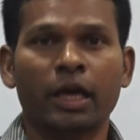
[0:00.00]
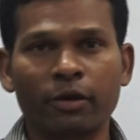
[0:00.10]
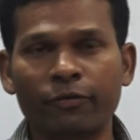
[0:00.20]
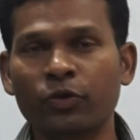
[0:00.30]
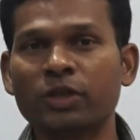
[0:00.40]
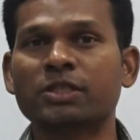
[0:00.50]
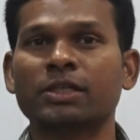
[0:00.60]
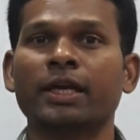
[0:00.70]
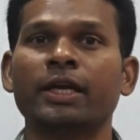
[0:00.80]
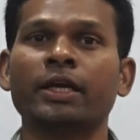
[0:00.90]
If you are
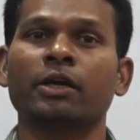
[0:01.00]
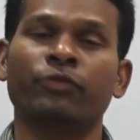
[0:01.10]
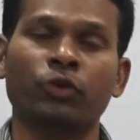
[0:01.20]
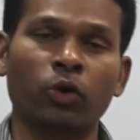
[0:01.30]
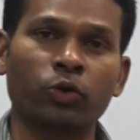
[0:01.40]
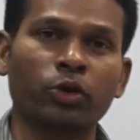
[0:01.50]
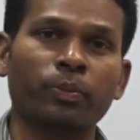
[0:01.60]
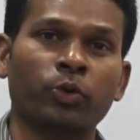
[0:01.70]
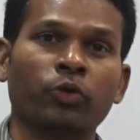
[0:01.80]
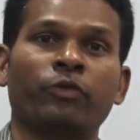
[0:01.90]
struggling, if you want to
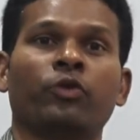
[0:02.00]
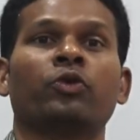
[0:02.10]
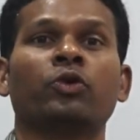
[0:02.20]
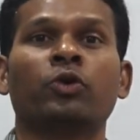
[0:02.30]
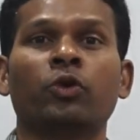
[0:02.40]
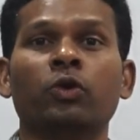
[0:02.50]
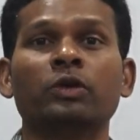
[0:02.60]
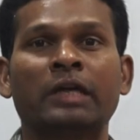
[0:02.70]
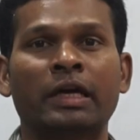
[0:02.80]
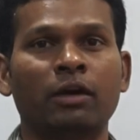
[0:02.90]
improve, if you want to
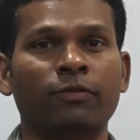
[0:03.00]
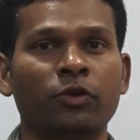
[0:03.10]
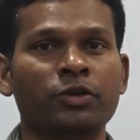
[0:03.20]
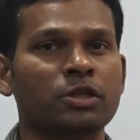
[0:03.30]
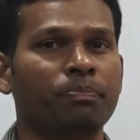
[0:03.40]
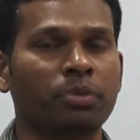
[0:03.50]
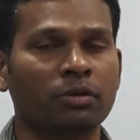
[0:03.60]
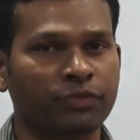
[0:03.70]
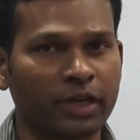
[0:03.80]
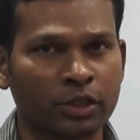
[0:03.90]
grow, the graphology is the
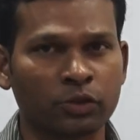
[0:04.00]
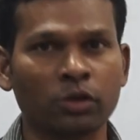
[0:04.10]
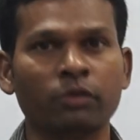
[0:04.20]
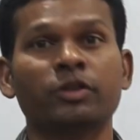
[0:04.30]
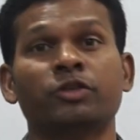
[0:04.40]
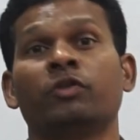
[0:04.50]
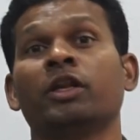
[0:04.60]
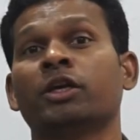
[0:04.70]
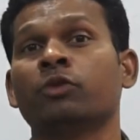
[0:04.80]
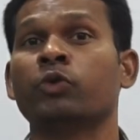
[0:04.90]
perfect tool which
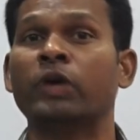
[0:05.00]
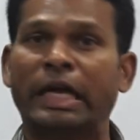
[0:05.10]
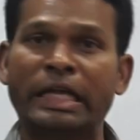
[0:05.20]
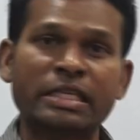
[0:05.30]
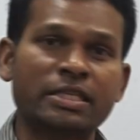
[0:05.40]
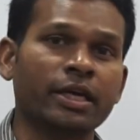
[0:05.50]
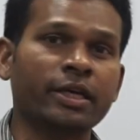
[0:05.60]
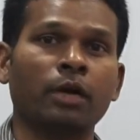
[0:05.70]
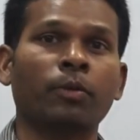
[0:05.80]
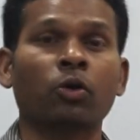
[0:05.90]
will give you
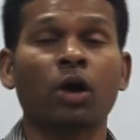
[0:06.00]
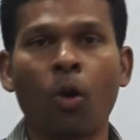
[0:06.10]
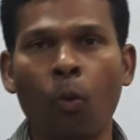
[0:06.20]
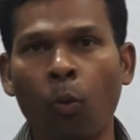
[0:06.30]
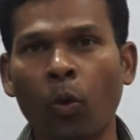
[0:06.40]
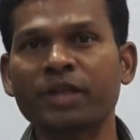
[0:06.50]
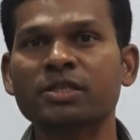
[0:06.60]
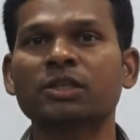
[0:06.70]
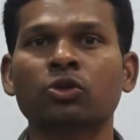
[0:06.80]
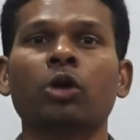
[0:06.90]
insight about what is
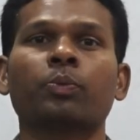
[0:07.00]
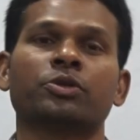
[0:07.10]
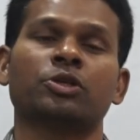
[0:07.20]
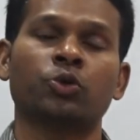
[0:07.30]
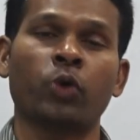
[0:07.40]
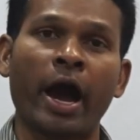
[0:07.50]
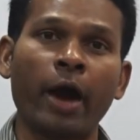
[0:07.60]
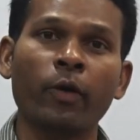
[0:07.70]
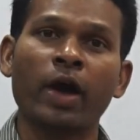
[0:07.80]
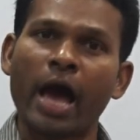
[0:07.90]
the thought process you
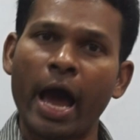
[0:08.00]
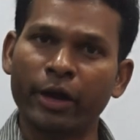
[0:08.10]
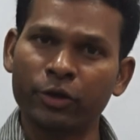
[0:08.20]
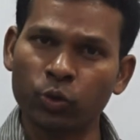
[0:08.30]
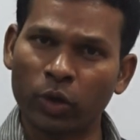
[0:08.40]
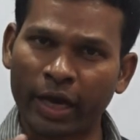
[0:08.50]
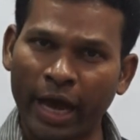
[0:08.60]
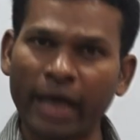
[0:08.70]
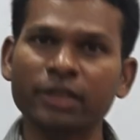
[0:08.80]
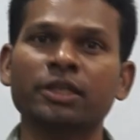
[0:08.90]
have, and you
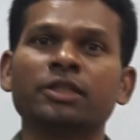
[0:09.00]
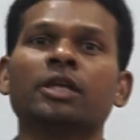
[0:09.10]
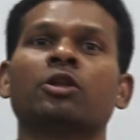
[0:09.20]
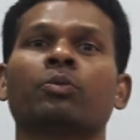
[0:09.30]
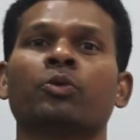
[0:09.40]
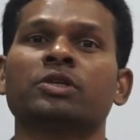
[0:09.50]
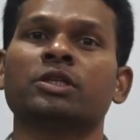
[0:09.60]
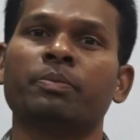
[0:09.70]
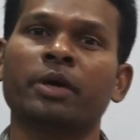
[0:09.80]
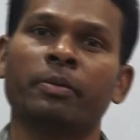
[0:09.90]
can change that thought
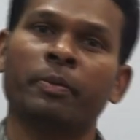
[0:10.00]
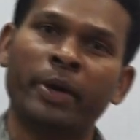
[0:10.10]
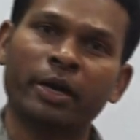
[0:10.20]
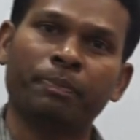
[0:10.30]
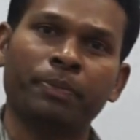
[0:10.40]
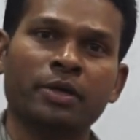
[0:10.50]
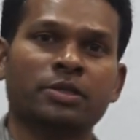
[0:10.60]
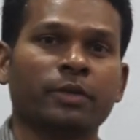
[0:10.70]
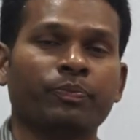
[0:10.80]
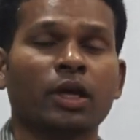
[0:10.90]
process and become a better
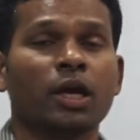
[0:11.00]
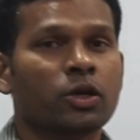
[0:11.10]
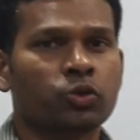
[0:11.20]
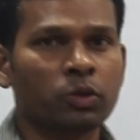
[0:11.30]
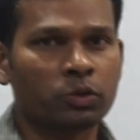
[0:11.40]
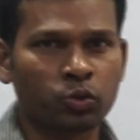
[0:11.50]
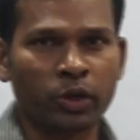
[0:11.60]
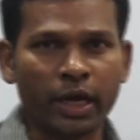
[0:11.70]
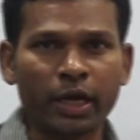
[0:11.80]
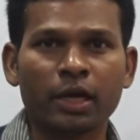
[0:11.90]
person. So
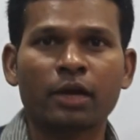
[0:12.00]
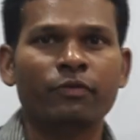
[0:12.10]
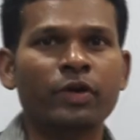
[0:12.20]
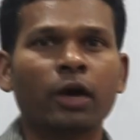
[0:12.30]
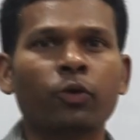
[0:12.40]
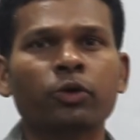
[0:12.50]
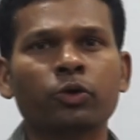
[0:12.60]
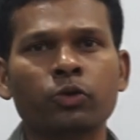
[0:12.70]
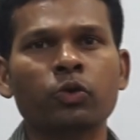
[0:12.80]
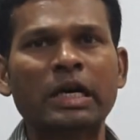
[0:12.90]
today we are going to
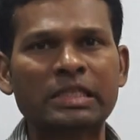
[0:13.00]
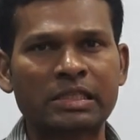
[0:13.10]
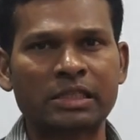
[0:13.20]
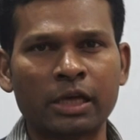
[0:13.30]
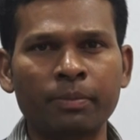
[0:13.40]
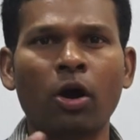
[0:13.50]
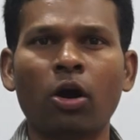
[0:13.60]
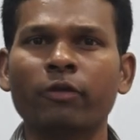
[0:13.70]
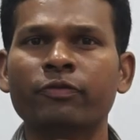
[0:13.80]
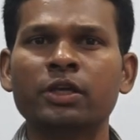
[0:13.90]
give you some
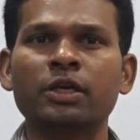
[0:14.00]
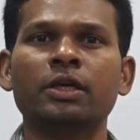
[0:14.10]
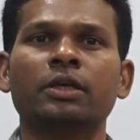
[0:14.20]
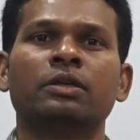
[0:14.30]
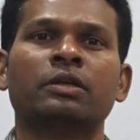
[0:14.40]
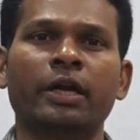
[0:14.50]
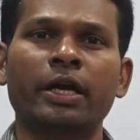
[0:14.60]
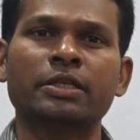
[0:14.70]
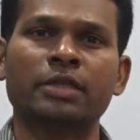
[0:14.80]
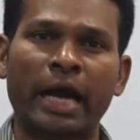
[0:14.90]
of the
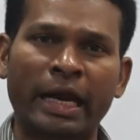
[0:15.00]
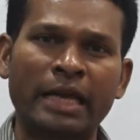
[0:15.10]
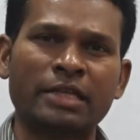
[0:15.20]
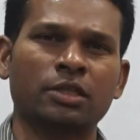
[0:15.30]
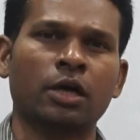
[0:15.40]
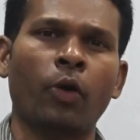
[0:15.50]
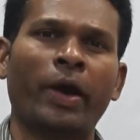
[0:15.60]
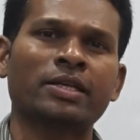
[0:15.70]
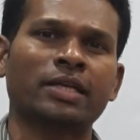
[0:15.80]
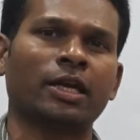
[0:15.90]
traits analysis, how
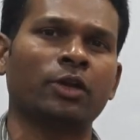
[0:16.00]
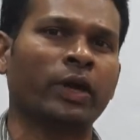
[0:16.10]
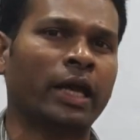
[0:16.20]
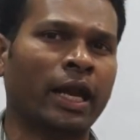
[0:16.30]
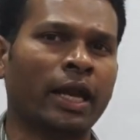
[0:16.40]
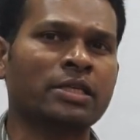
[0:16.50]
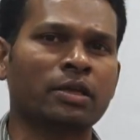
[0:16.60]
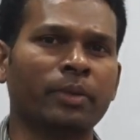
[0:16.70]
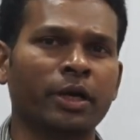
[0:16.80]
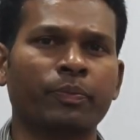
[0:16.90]
exactly you can analyze
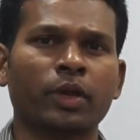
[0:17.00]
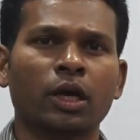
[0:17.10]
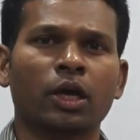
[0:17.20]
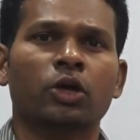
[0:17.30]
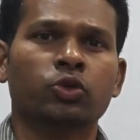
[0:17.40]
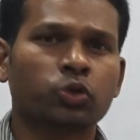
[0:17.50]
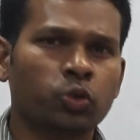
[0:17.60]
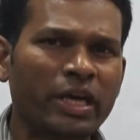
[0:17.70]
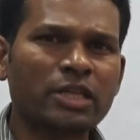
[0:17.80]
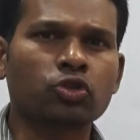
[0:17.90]
somebody. So
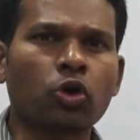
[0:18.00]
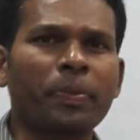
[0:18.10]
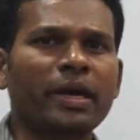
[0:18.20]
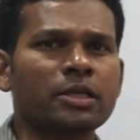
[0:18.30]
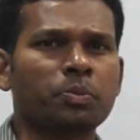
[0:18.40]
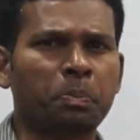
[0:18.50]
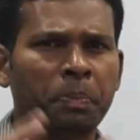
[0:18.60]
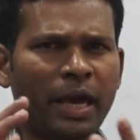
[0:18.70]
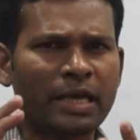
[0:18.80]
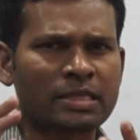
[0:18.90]
today's topic is
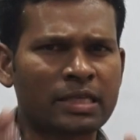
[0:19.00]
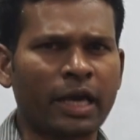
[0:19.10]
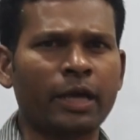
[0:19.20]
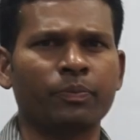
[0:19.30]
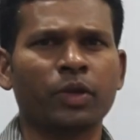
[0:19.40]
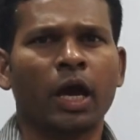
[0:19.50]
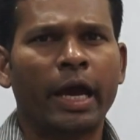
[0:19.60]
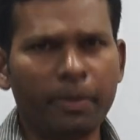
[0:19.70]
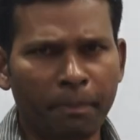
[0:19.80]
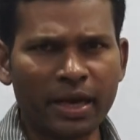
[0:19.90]
baseline.
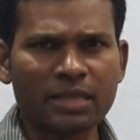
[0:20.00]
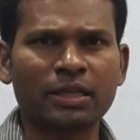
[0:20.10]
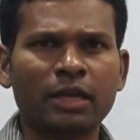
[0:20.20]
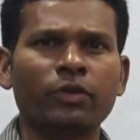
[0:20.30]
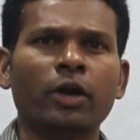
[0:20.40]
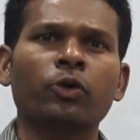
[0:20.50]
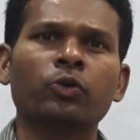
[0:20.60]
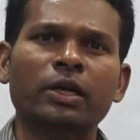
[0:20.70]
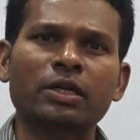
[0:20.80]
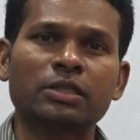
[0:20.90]
In baseline, we are going
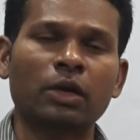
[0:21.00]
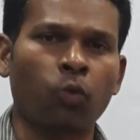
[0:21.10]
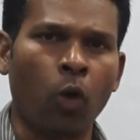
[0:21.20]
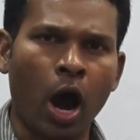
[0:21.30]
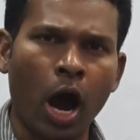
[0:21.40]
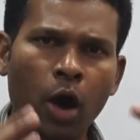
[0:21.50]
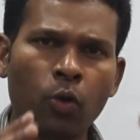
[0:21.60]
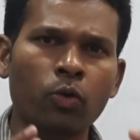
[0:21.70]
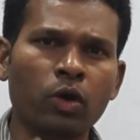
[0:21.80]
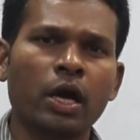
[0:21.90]
to understand
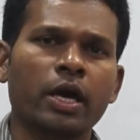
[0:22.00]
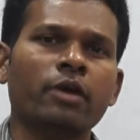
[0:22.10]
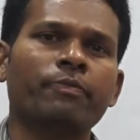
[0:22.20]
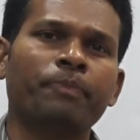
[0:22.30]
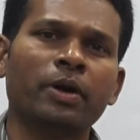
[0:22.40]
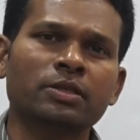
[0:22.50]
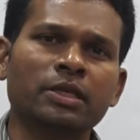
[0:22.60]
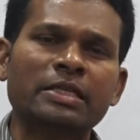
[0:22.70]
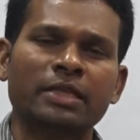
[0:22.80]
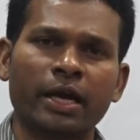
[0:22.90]
how, if
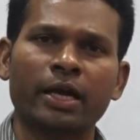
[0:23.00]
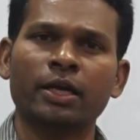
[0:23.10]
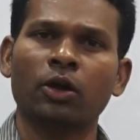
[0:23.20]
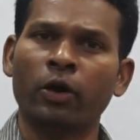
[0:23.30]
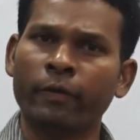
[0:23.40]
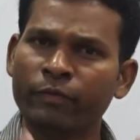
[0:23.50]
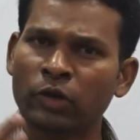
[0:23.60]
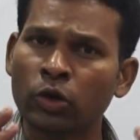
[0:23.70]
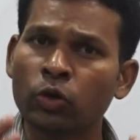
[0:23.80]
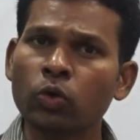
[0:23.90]
person is writing on
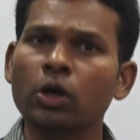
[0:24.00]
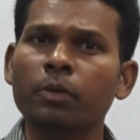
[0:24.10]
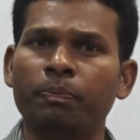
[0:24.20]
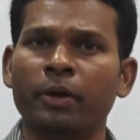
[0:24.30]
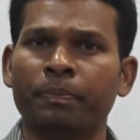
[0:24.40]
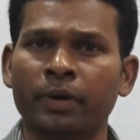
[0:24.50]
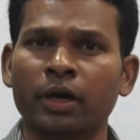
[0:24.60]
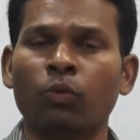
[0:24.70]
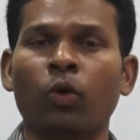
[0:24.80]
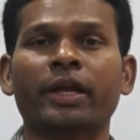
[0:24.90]
the ruled
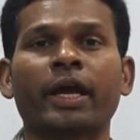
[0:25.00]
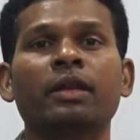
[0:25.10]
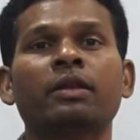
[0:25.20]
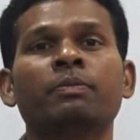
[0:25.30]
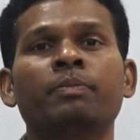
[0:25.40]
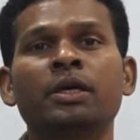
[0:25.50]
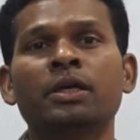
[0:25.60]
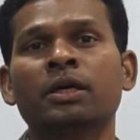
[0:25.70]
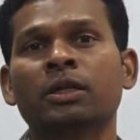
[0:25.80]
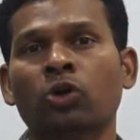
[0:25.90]
paper, what can
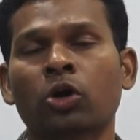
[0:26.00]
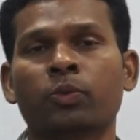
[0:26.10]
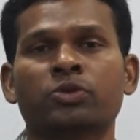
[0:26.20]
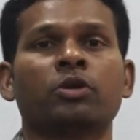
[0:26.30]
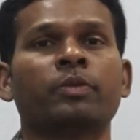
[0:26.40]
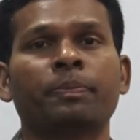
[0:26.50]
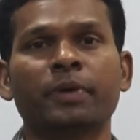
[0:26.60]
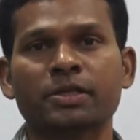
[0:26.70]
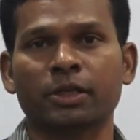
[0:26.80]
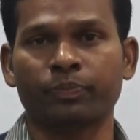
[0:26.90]
be the thought process of that
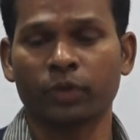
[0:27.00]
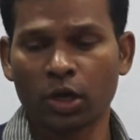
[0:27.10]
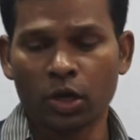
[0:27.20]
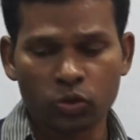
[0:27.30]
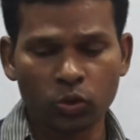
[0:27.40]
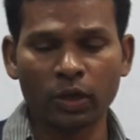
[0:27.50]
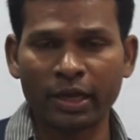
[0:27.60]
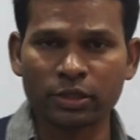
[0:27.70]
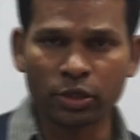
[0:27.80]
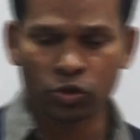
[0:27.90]
person. So
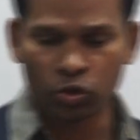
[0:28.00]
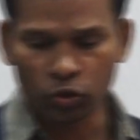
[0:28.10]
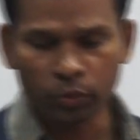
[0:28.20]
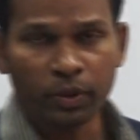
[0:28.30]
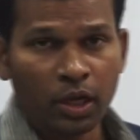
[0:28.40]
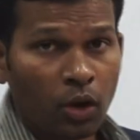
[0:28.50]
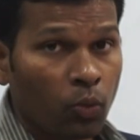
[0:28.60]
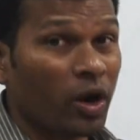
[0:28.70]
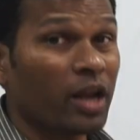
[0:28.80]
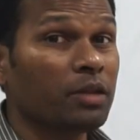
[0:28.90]
let's assume,
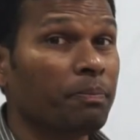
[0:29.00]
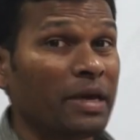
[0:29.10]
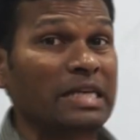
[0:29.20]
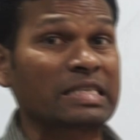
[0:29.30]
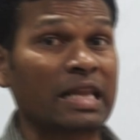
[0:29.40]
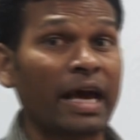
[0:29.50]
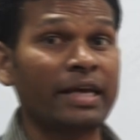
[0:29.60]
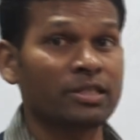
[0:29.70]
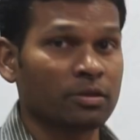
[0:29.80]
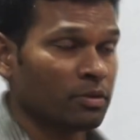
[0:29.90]
what are the
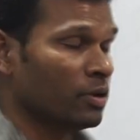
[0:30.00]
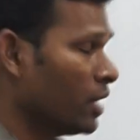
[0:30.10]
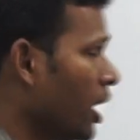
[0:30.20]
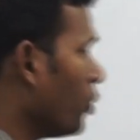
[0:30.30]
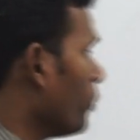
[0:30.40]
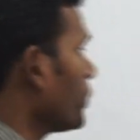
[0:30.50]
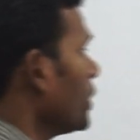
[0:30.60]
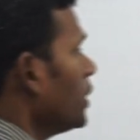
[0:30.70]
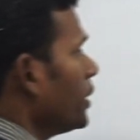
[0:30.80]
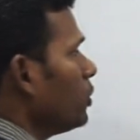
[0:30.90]
baselines? Now
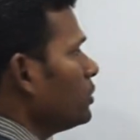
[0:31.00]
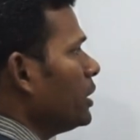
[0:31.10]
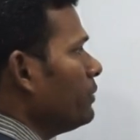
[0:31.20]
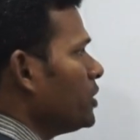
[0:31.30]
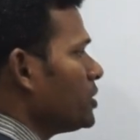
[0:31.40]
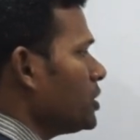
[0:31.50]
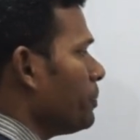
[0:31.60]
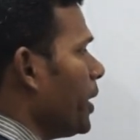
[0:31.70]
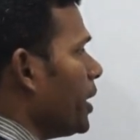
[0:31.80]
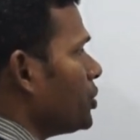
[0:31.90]
if this is
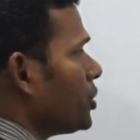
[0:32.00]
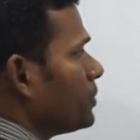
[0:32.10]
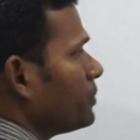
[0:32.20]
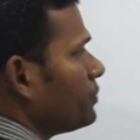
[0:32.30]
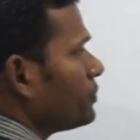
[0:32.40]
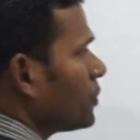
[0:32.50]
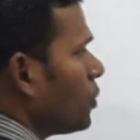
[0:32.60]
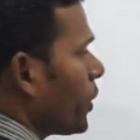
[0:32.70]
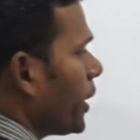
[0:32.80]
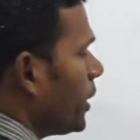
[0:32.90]
a page,
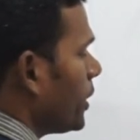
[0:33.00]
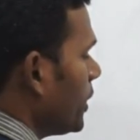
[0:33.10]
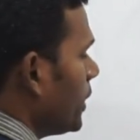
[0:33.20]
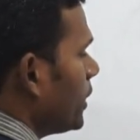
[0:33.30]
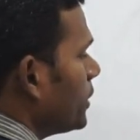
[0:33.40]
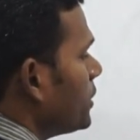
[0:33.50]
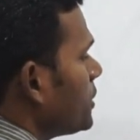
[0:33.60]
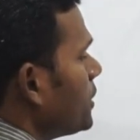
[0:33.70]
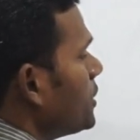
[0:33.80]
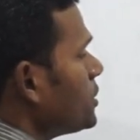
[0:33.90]
okay,
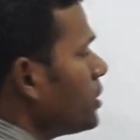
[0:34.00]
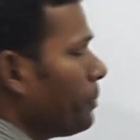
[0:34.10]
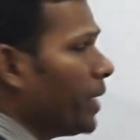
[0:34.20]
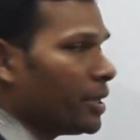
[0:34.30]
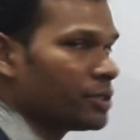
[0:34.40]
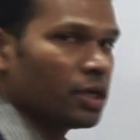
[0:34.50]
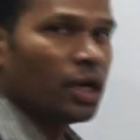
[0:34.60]
this is the page,